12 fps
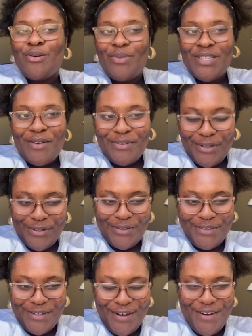much I've
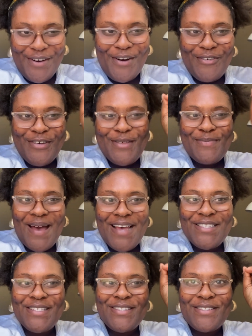learned over the
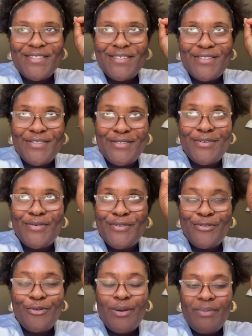past
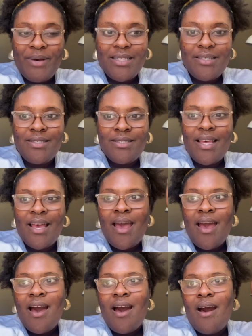2-3 months
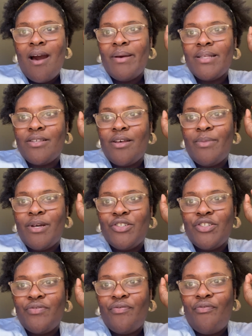and so
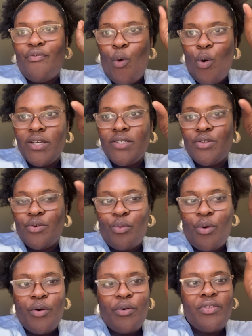much forced
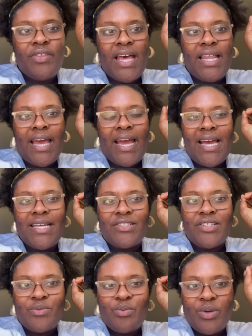growth that like I
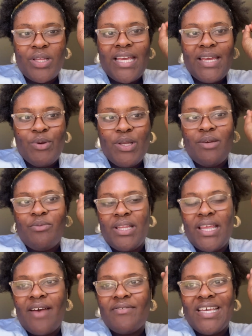just really, really, really
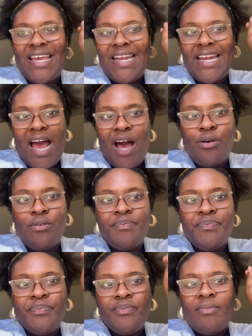have to get it out
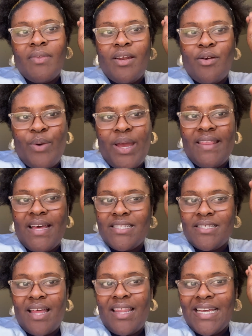in a way that's
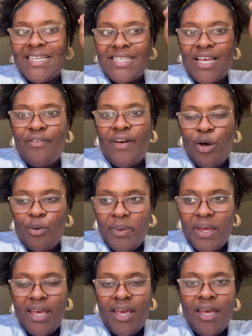not like
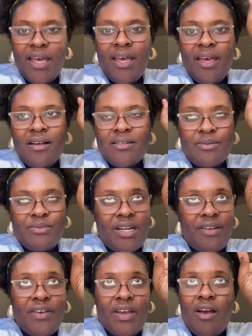self-helpy. So I'm trying to
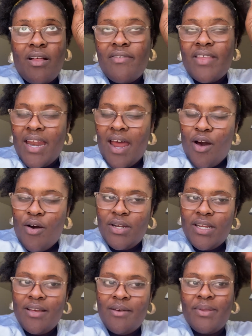figure all of that out.
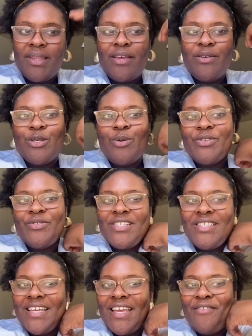Thank you so much for
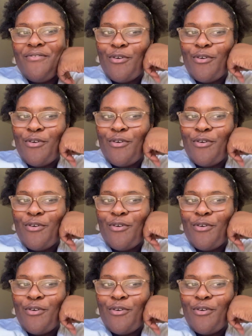sticking